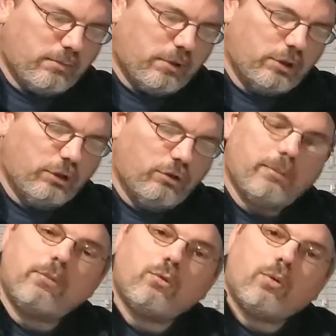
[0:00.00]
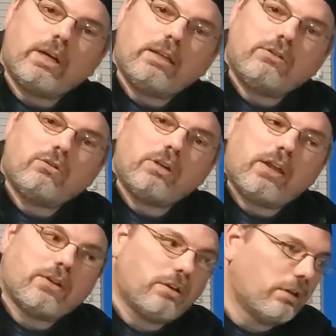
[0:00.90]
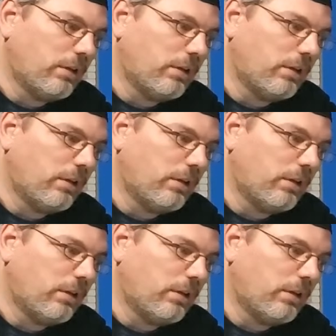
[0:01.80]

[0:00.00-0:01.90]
glue them one into another